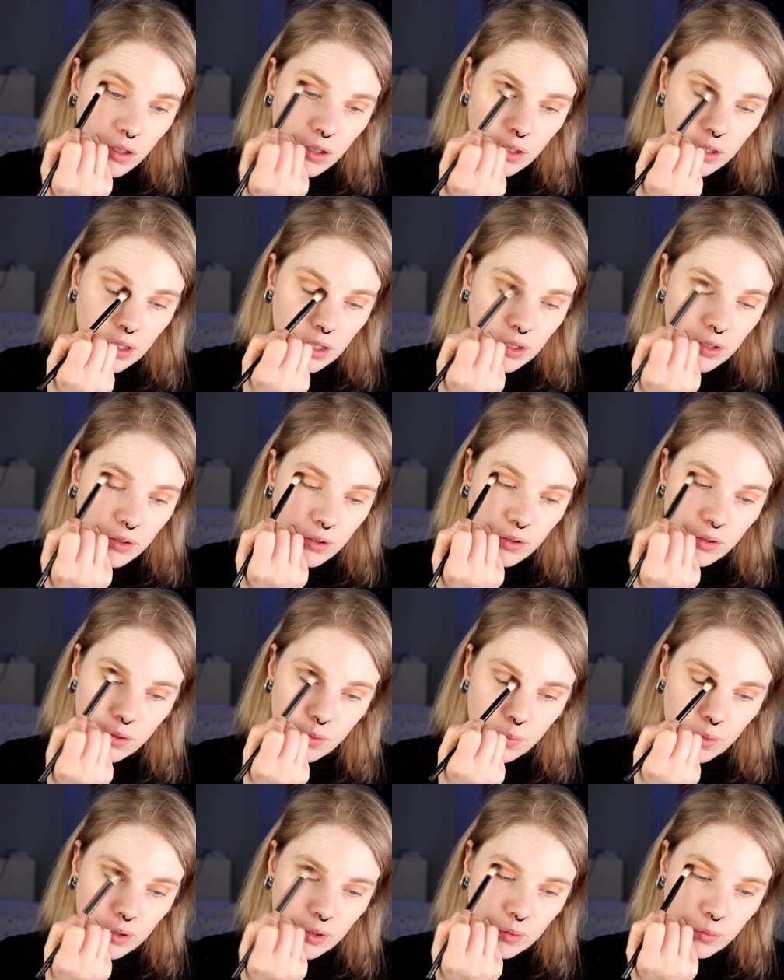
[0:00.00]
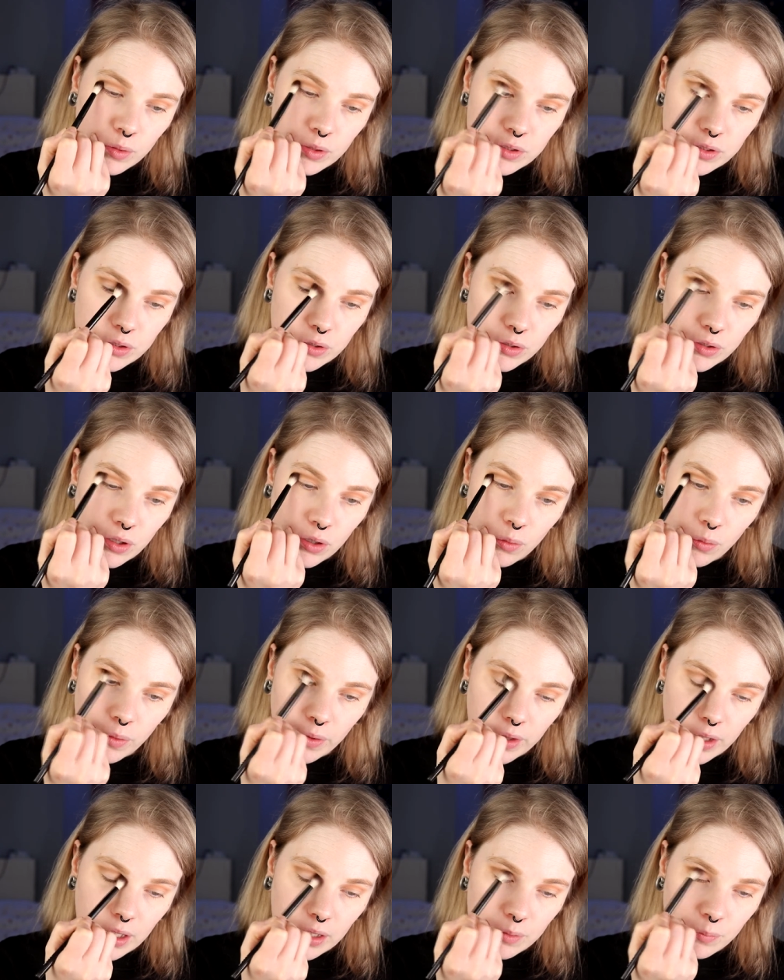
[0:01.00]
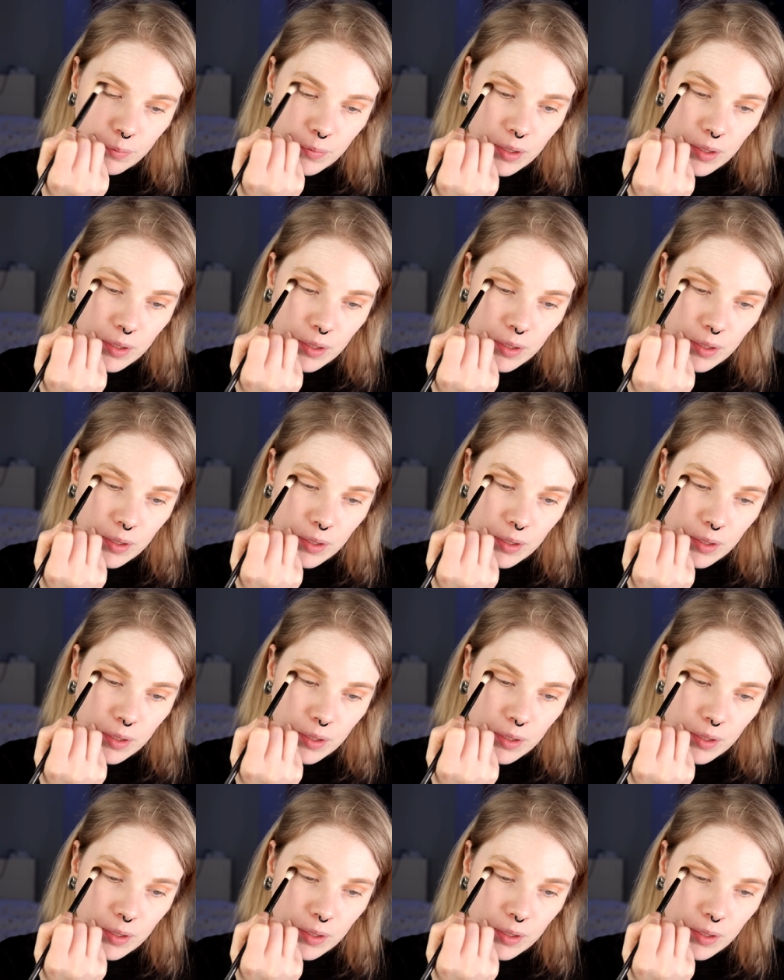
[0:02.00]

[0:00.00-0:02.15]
And I don't know where I wanted to go with that,